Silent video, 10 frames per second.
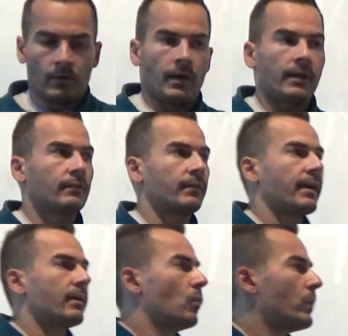Let's
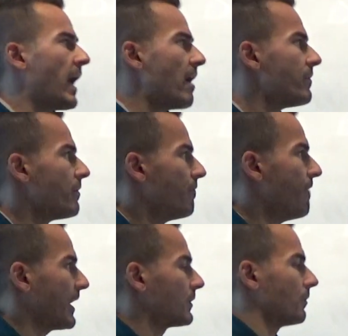say we have a
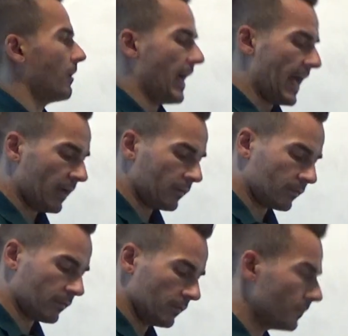vector
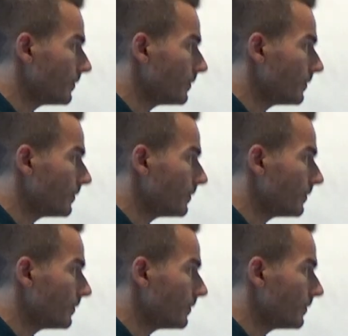x,